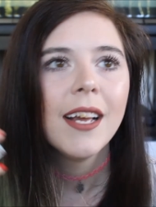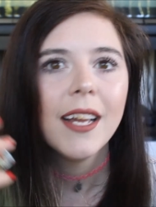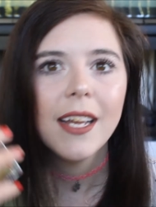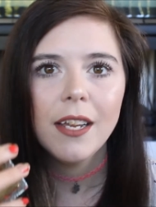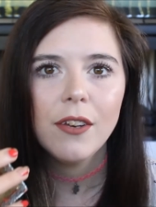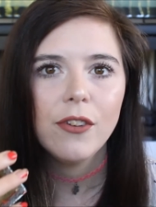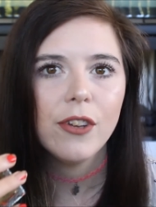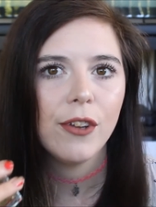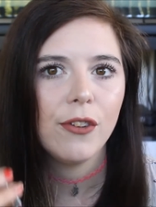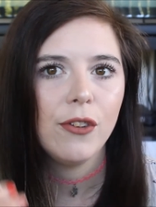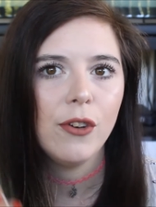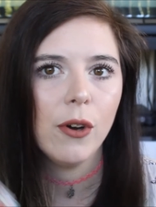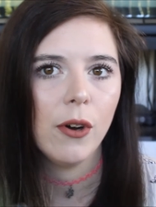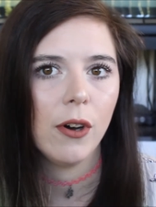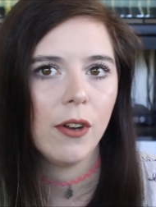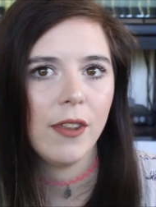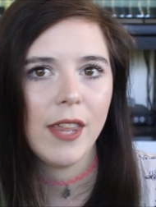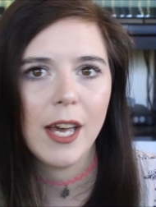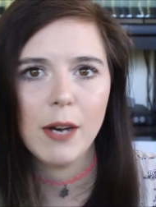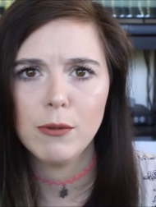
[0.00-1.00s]
It does
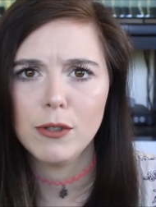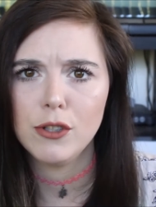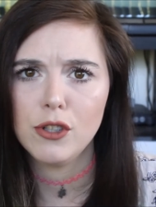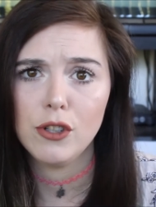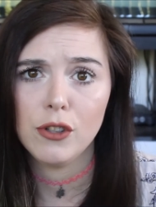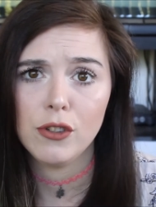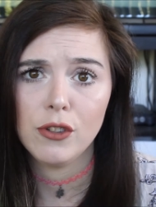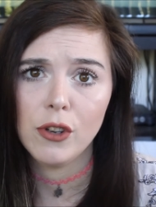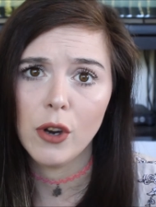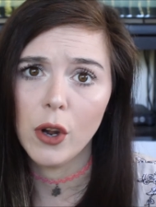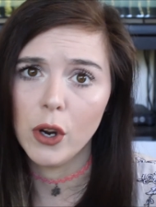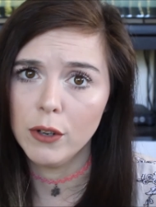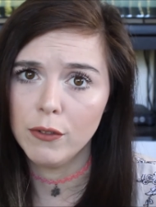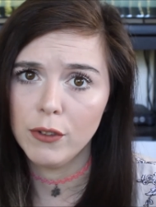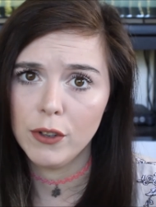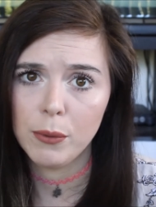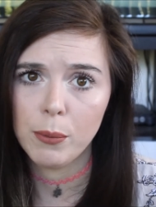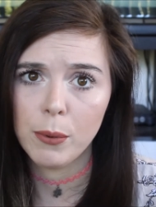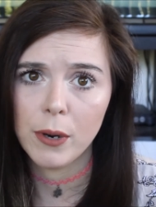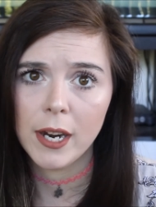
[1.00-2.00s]
not. That was just an
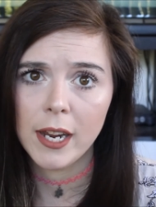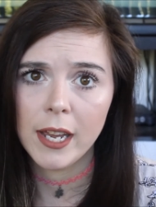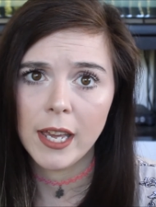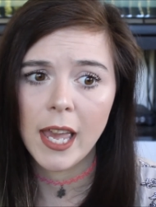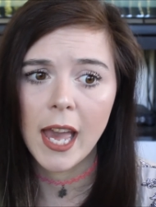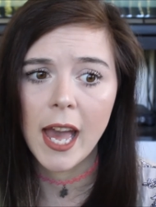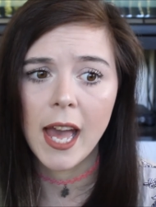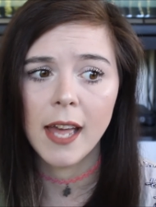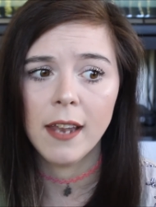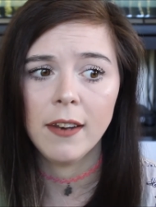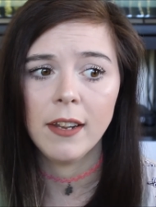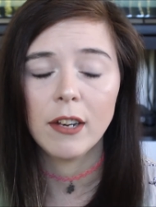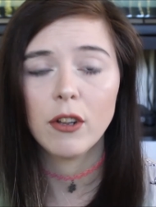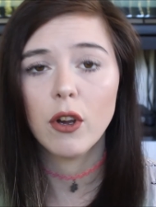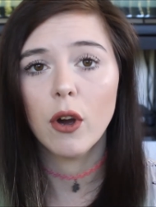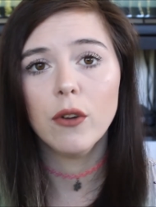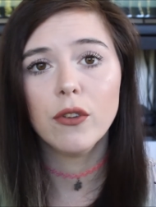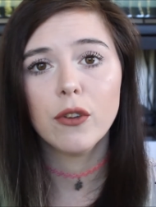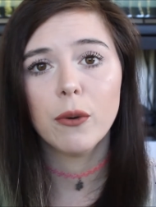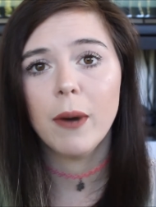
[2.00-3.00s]
overspray and it
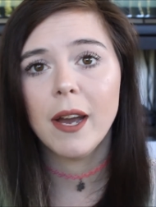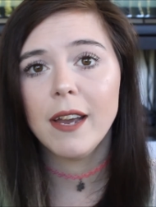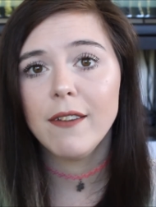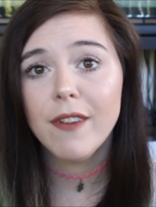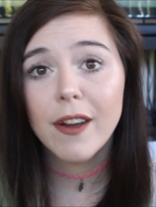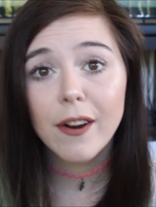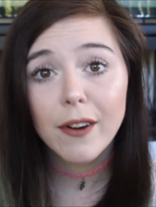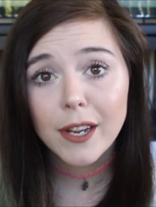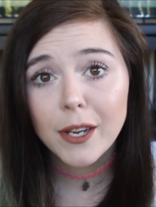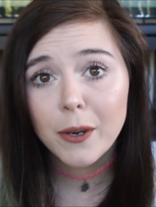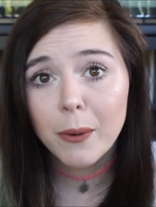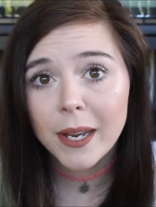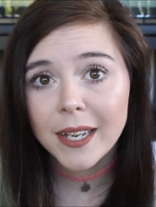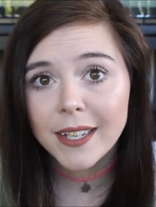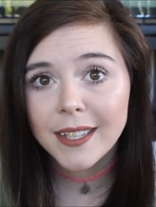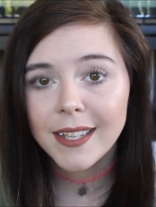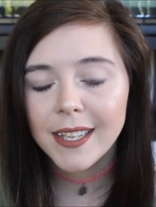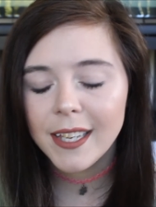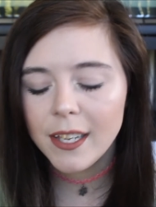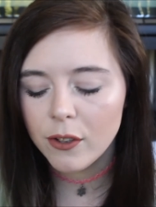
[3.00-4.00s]
goes away very
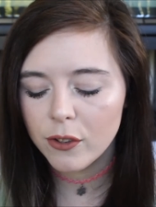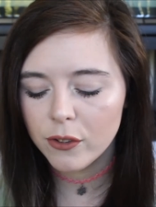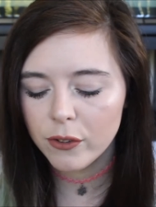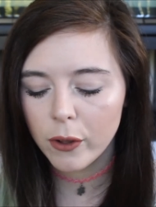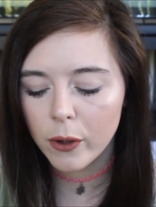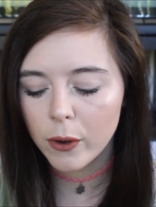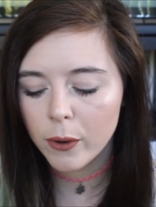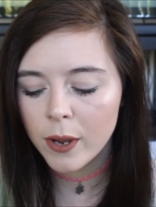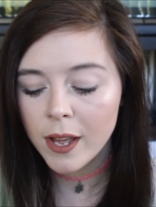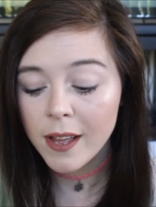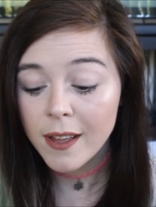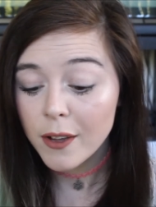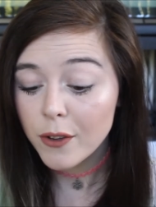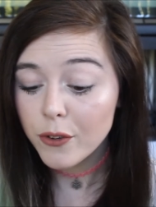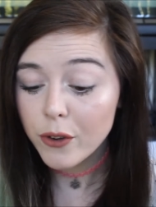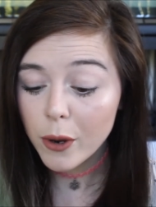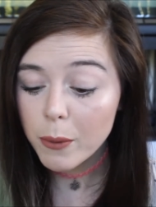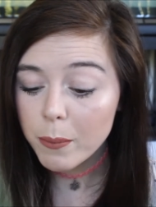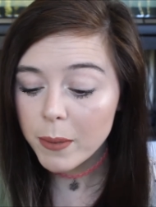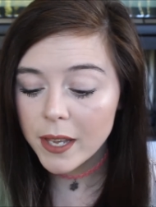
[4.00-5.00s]
quickly, so
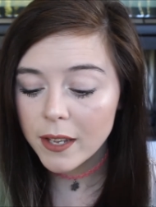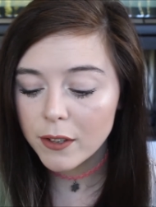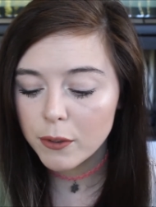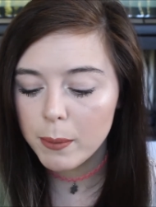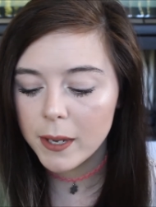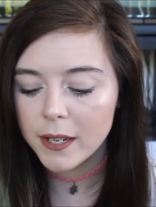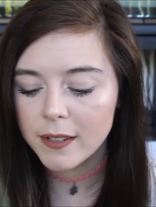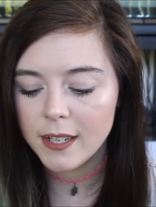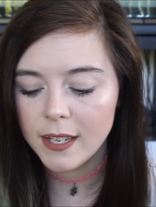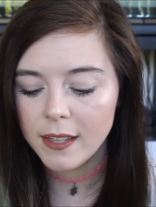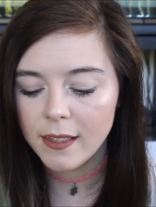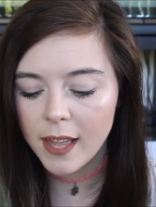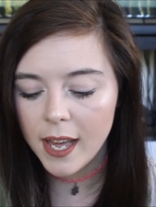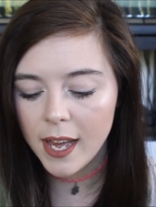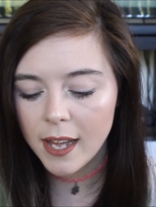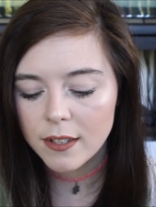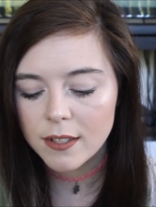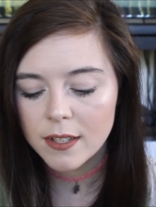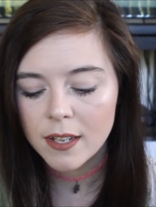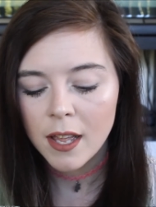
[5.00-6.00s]
don't be expecting
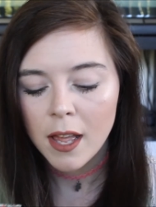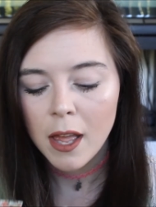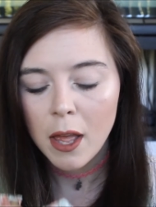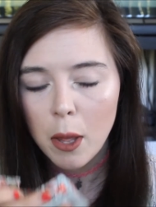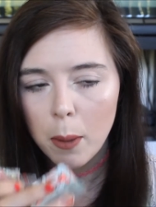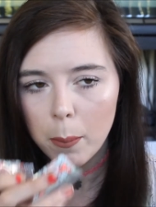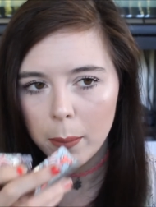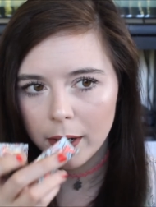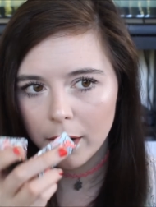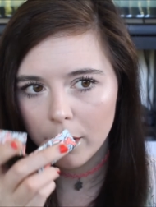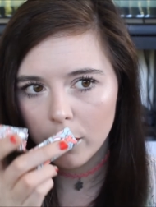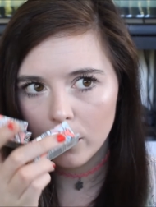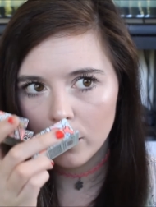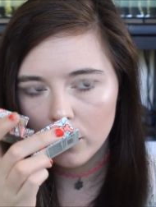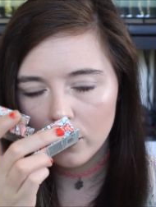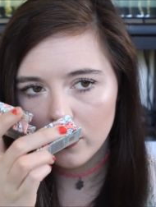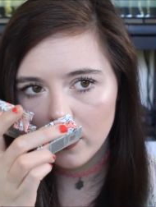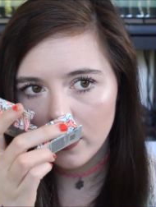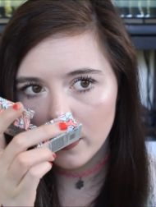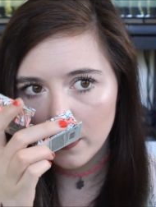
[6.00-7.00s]
that. But it
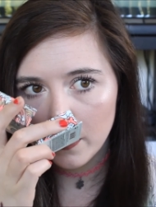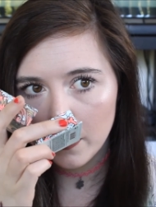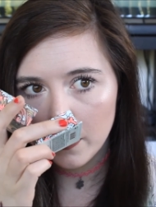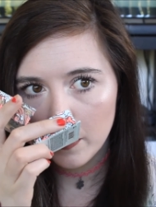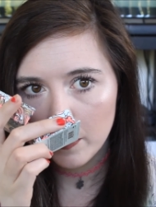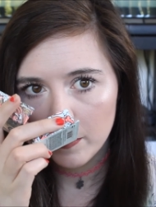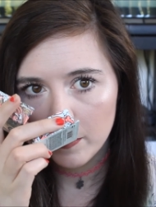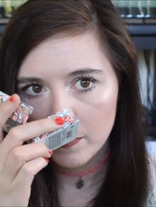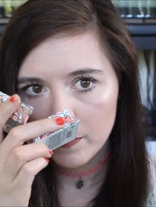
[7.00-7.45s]
also